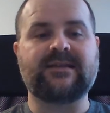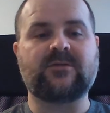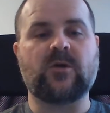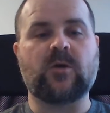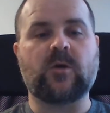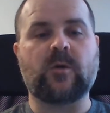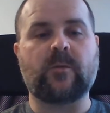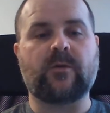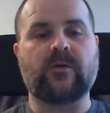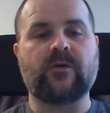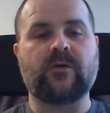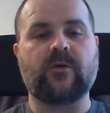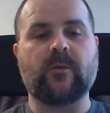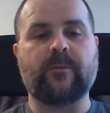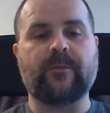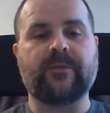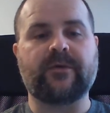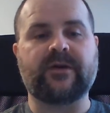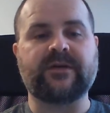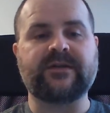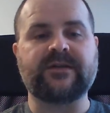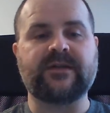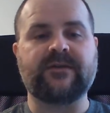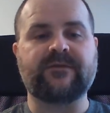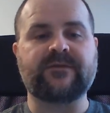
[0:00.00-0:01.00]

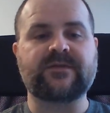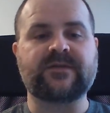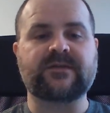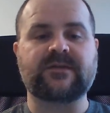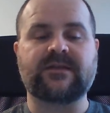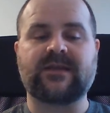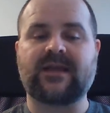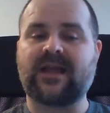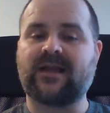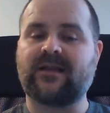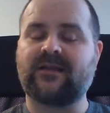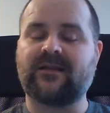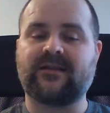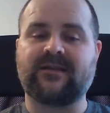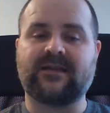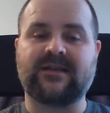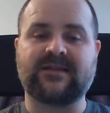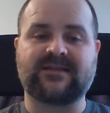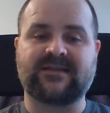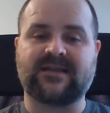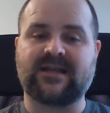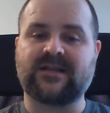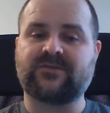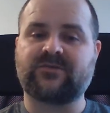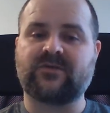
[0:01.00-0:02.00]
cooperatives,
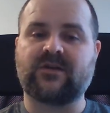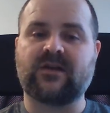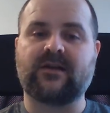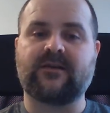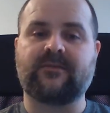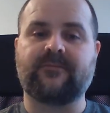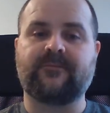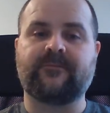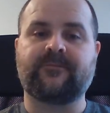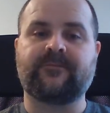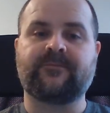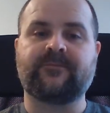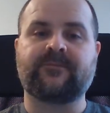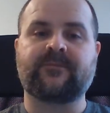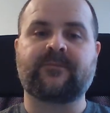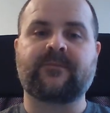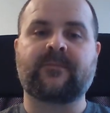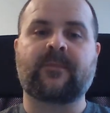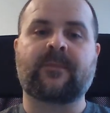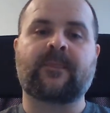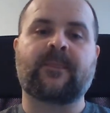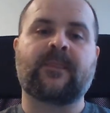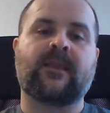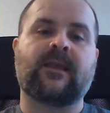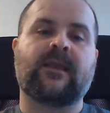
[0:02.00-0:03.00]
etc.
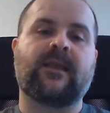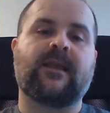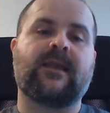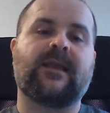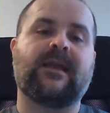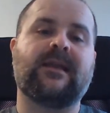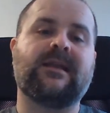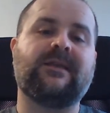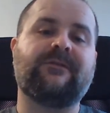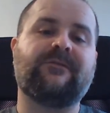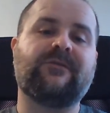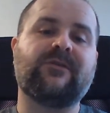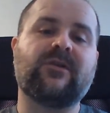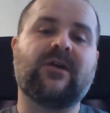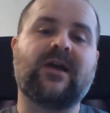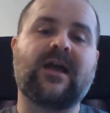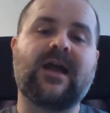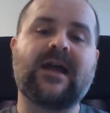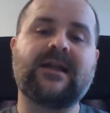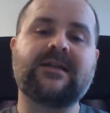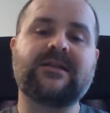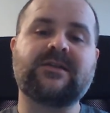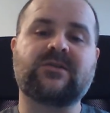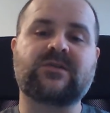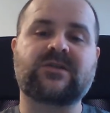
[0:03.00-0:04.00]
And if you
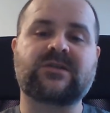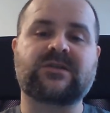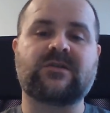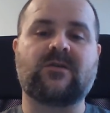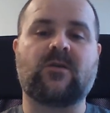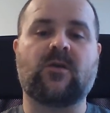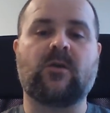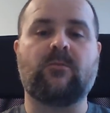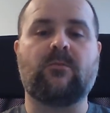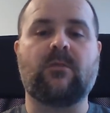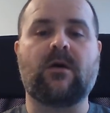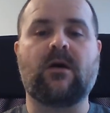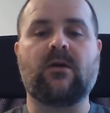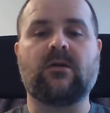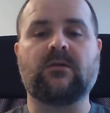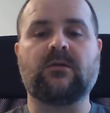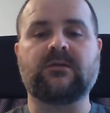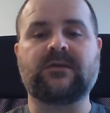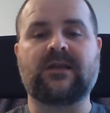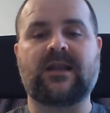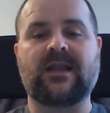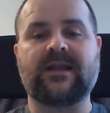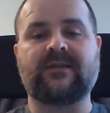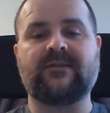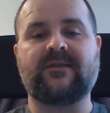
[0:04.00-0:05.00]
had your soul mauled
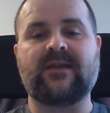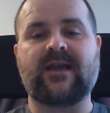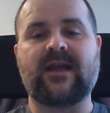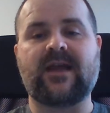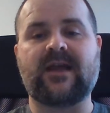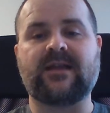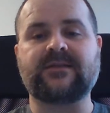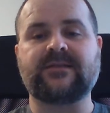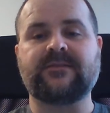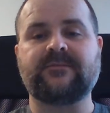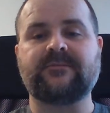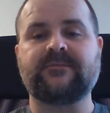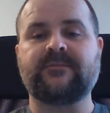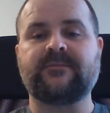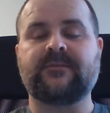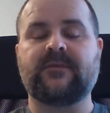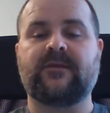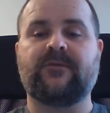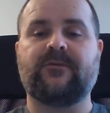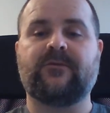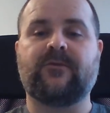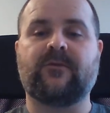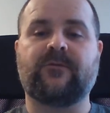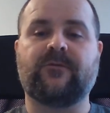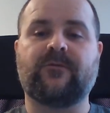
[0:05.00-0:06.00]
like that
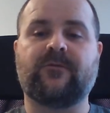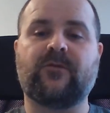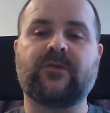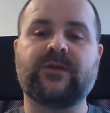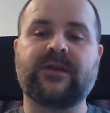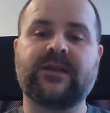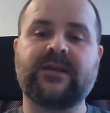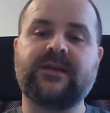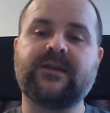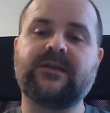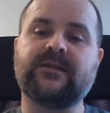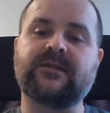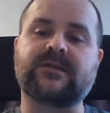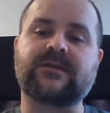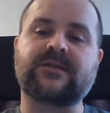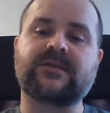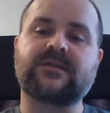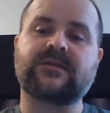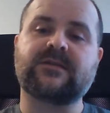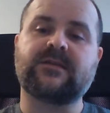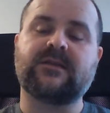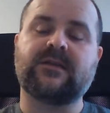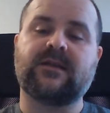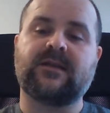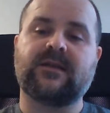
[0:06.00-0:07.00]
for 40
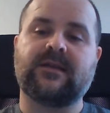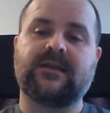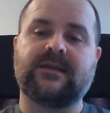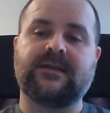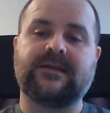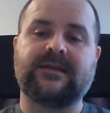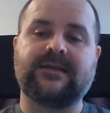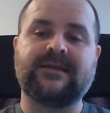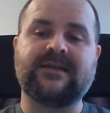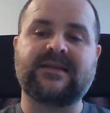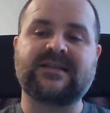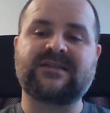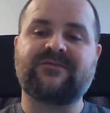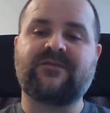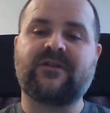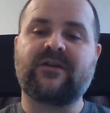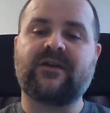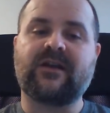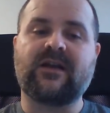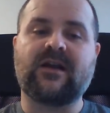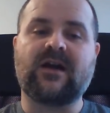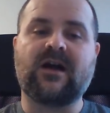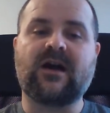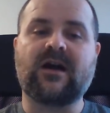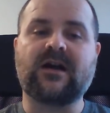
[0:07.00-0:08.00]
years, it is
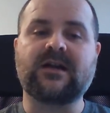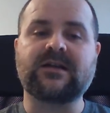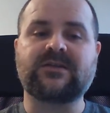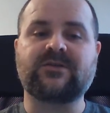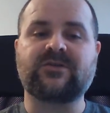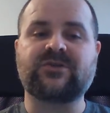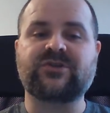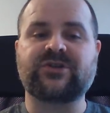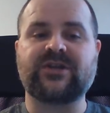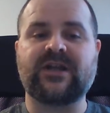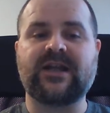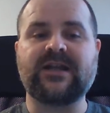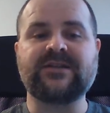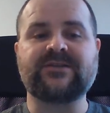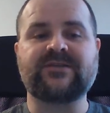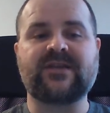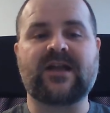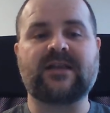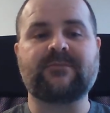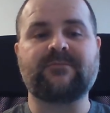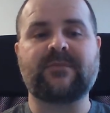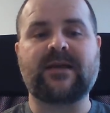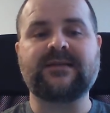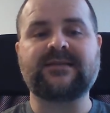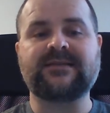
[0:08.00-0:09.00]
very hard to change
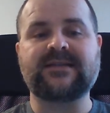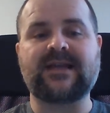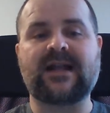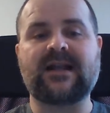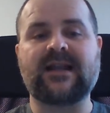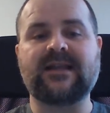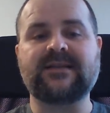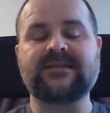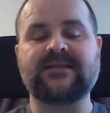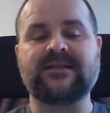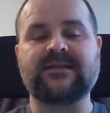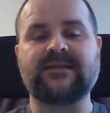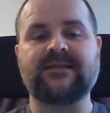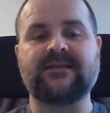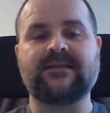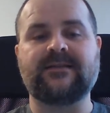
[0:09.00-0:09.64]
that mentality.